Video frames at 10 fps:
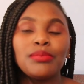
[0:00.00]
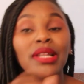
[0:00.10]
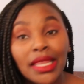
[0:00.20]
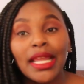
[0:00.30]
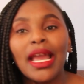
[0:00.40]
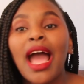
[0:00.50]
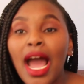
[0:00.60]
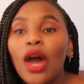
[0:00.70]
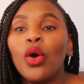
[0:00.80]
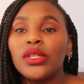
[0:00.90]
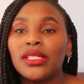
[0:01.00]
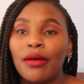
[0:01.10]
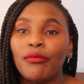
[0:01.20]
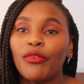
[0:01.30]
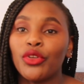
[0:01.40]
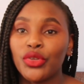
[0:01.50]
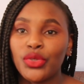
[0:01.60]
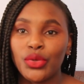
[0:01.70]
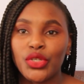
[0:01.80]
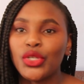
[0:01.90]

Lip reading: but they are awesome for your suit.